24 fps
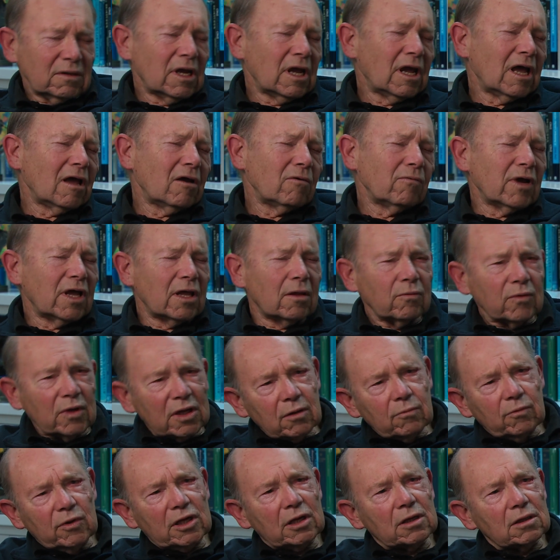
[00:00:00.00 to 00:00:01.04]
just... Uh, well,
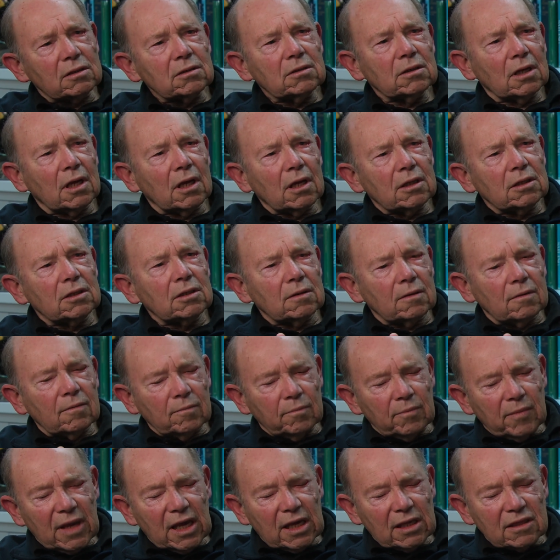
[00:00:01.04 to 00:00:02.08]
we, we can... Uh,
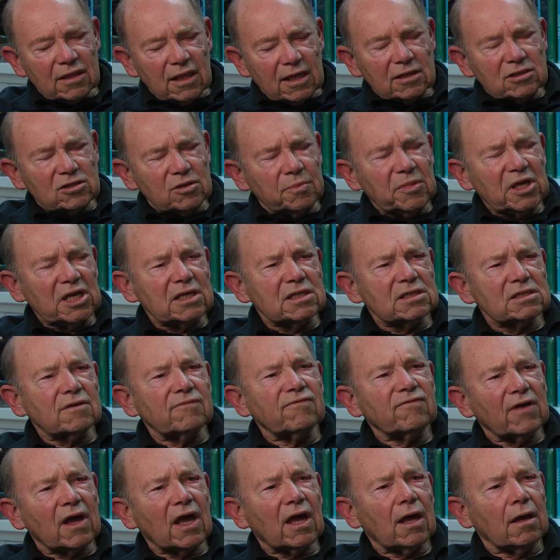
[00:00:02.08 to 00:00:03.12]
main thing to me is a,
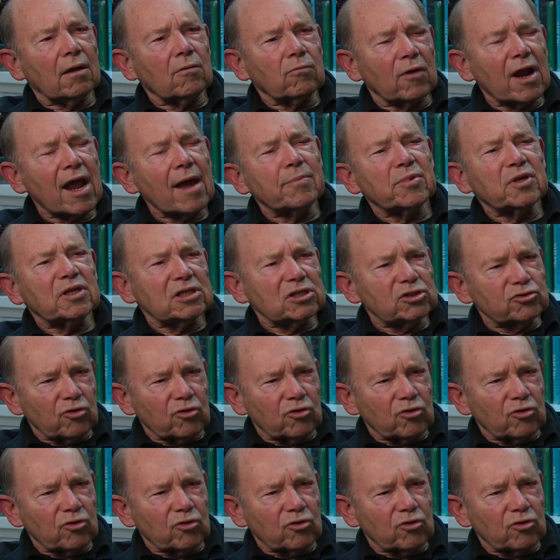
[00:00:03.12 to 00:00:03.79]
fa a rapidly